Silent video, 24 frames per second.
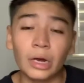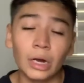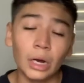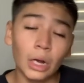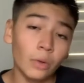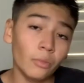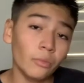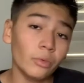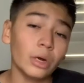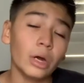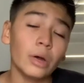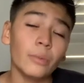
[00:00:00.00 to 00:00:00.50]
and I
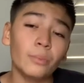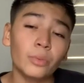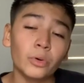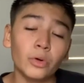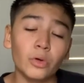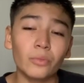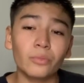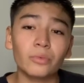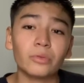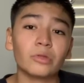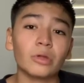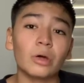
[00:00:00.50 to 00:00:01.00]
want to
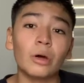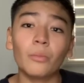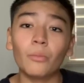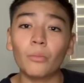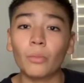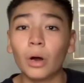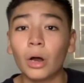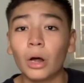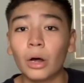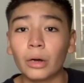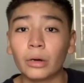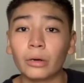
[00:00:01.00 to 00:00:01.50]
prove some
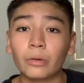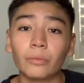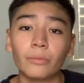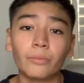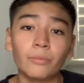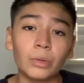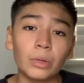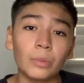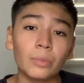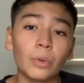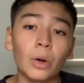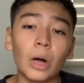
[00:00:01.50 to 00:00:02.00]
wrong.
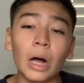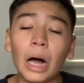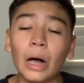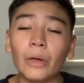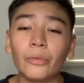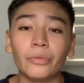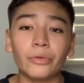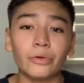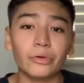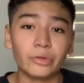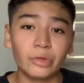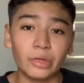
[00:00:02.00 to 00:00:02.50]
People
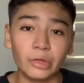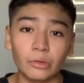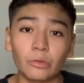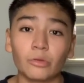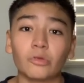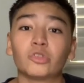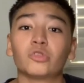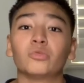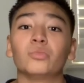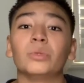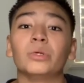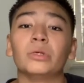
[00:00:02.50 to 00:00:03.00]
out there think
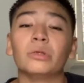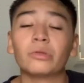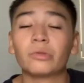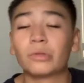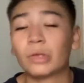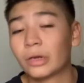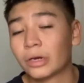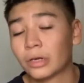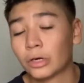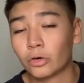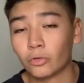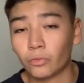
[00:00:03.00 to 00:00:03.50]
social media is
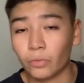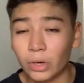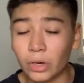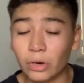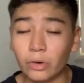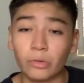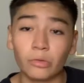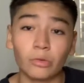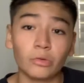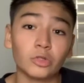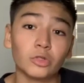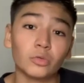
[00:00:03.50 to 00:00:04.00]
not a career.
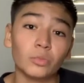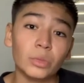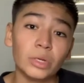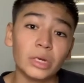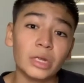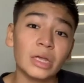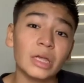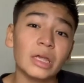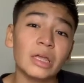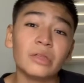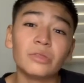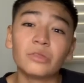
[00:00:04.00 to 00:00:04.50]
Social
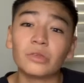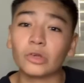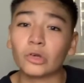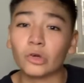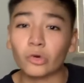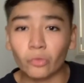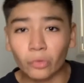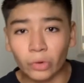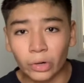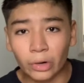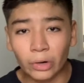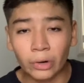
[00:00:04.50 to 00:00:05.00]
media is a
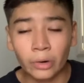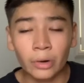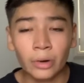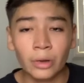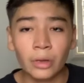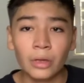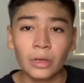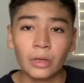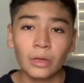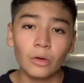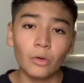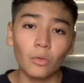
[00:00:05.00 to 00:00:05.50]
career.
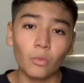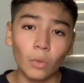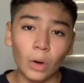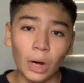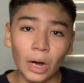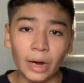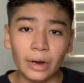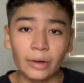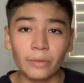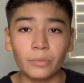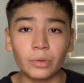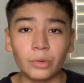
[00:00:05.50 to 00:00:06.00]

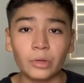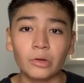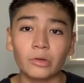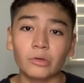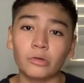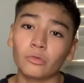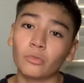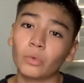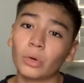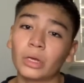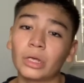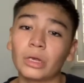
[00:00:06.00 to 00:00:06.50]
Why? Because
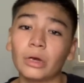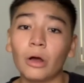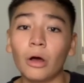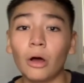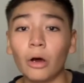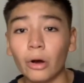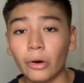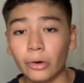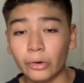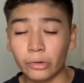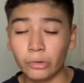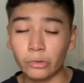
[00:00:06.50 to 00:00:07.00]
you're working
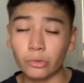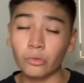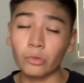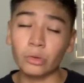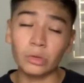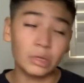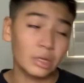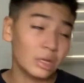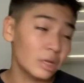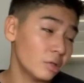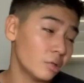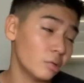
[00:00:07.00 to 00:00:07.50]
hard. You're doing
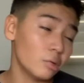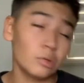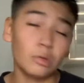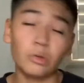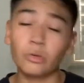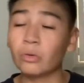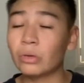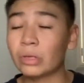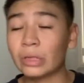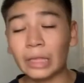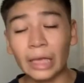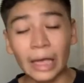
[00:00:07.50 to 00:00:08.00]
this. You're
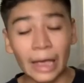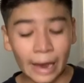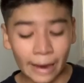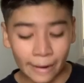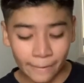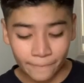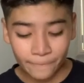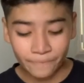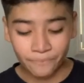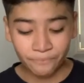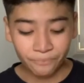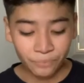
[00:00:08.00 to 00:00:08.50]
doing that.
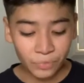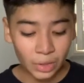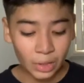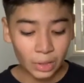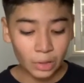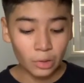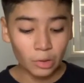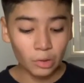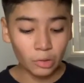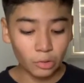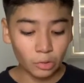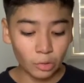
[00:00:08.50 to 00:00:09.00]

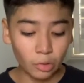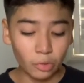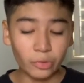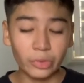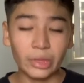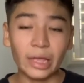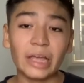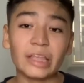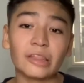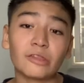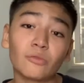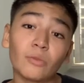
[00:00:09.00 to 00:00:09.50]
So
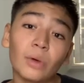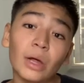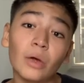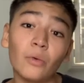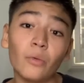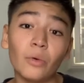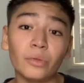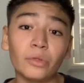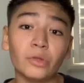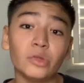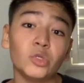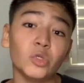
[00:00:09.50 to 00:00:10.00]
that's why I
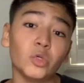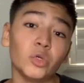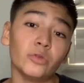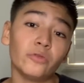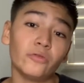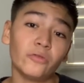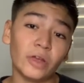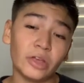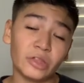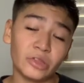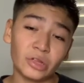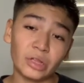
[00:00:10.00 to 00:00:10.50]
want to join
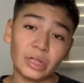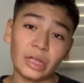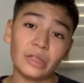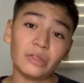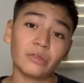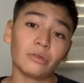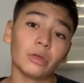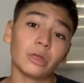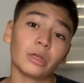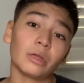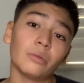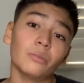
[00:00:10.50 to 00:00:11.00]
FaZe Clan,
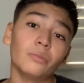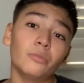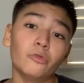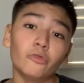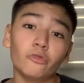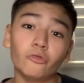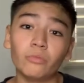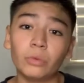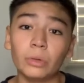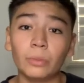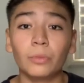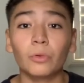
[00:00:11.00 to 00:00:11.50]
so I can
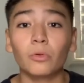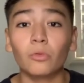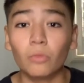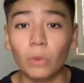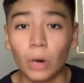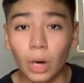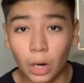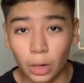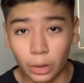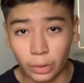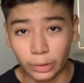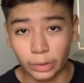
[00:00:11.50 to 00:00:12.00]
prove people
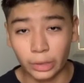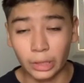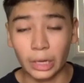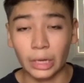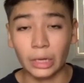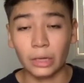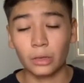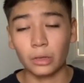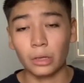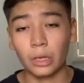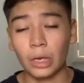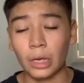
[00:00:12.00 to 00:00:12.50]
wrong that,
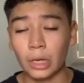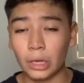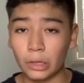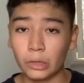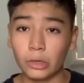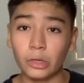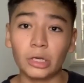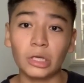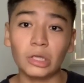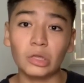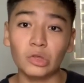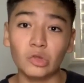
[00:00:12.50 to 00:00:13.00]
hey,
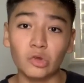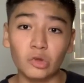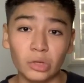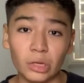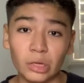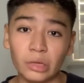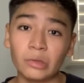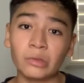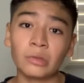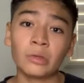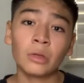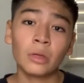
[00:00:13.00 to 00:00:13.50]
you can do
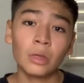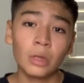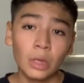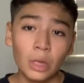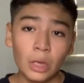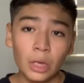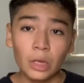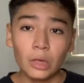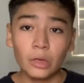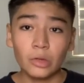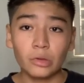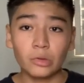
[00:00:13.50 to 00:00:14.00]
this.
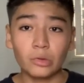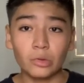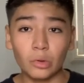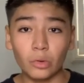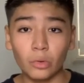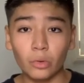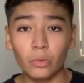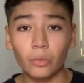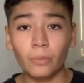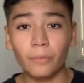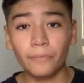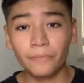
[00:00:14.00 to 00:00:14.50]

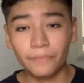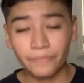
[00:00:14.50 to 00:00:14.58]
So